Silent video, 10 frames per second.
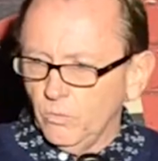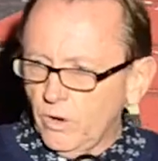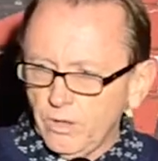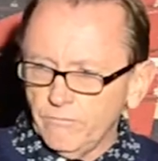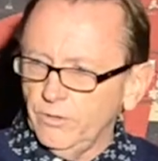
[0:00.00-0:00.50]

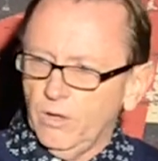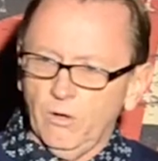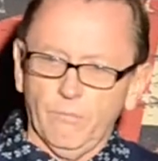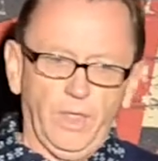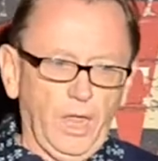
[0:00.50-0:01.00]
won't even
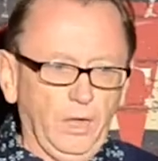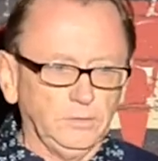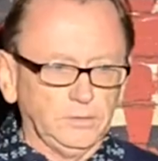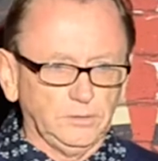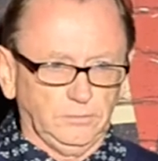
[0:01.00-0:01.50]
know I'm there
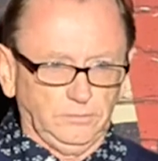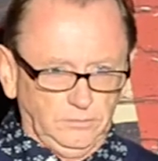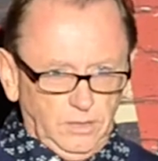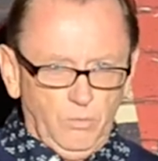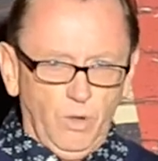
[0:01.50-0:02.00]
because
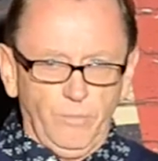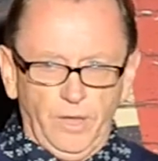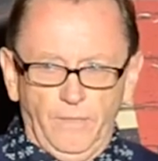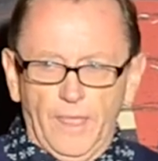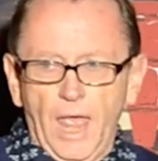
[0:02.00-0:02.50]
I won't
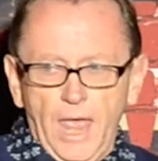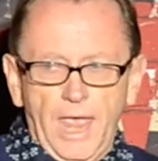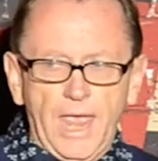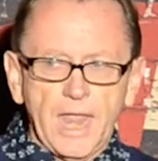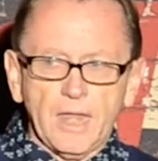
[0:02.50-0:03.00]
be.
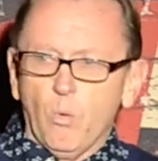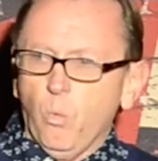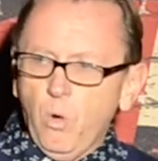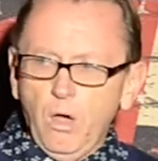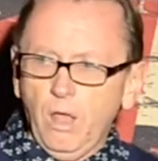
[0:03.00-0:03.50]

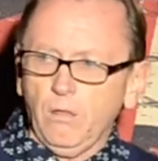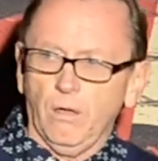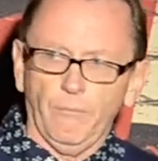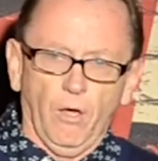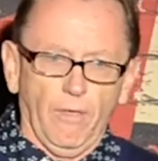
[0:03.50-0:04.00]
And while
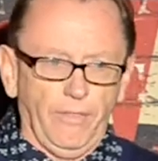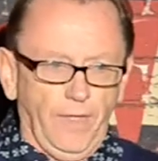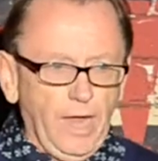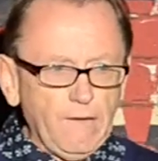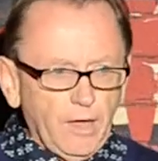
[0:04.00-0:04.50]
I'm not
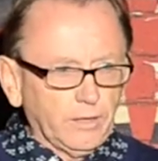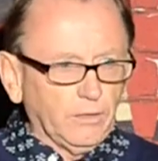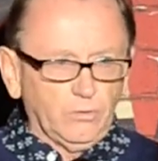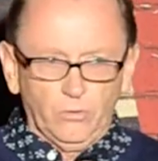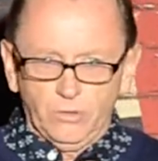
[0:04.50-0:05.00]
there, I
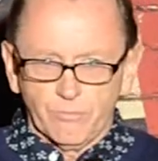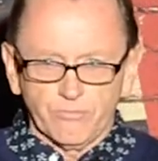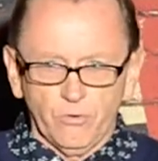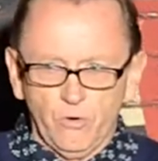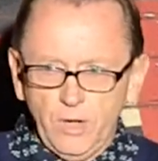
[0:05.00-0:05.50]
can do your
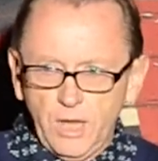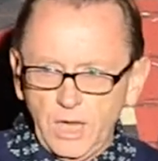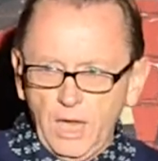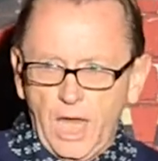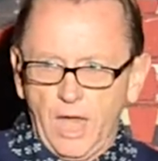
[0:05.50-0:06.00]

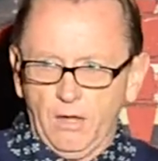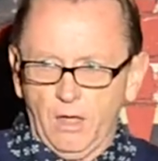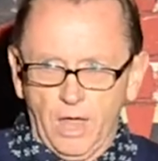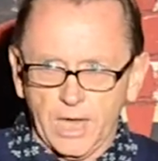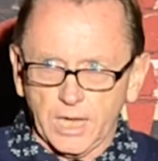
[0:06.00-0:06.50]
pruning and
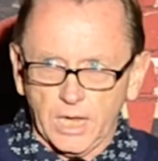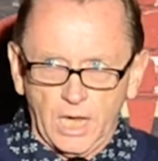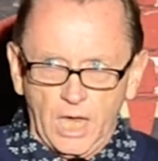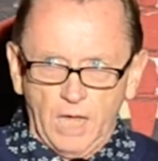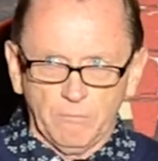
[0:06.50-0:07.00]
I
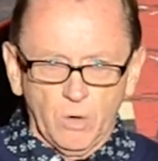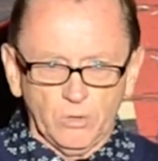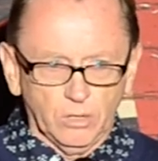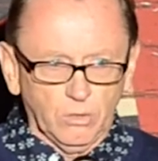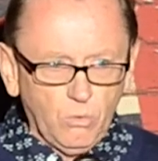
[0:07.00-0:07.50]
can mow
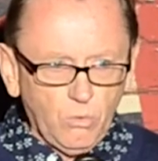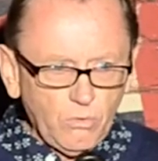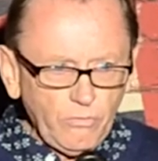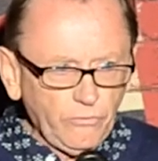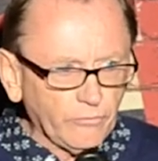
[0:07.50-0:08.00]
your
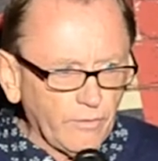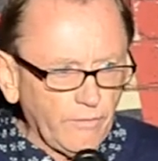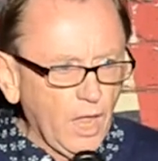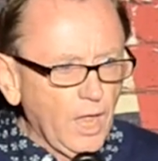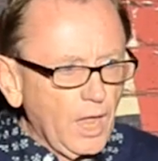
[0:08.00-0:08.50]
lawns.
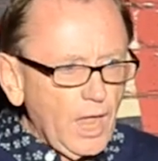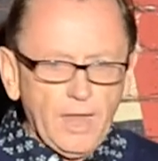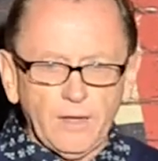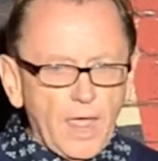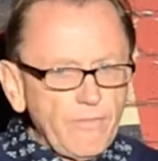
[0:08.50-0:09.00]
And
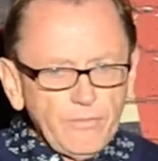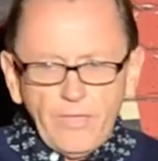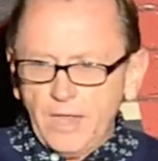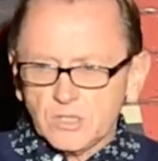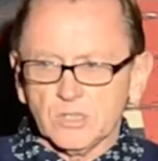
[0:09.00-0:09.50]

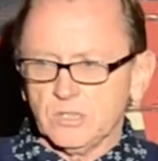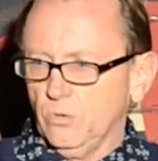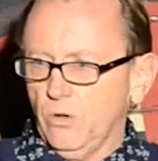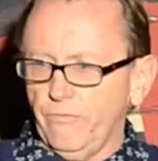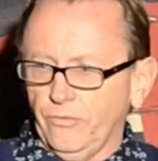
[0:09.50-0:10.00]
that just
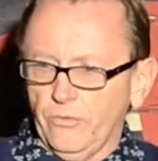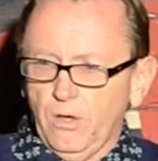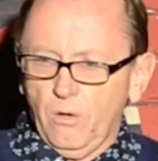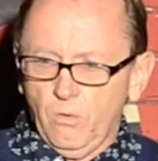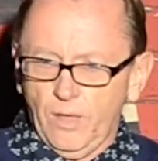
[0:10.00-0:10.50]
took off as the
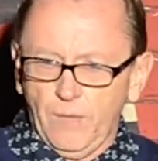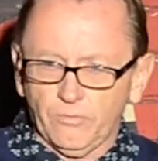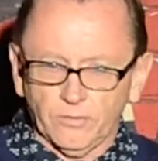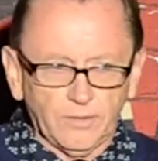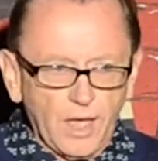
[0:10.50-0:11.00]
whole
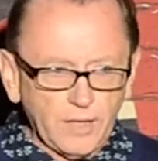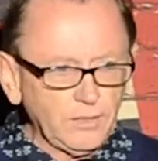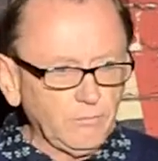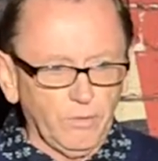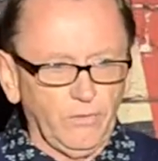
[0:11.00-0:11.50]
absent
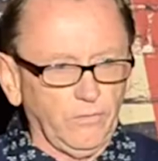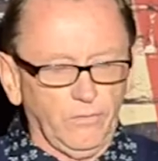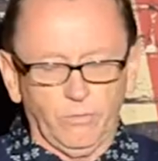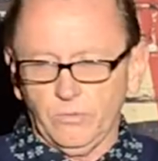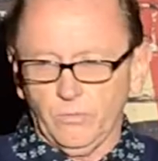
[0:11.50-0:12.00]
gardening
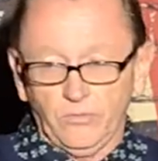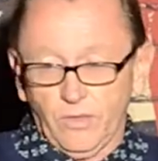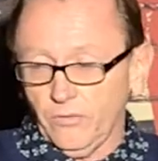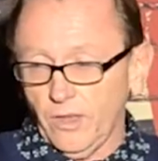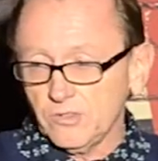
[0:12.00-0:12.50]
business, which was
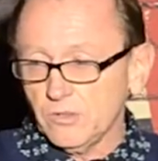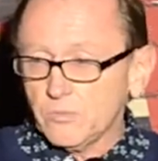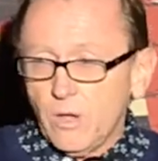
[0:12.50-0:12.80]
sensational as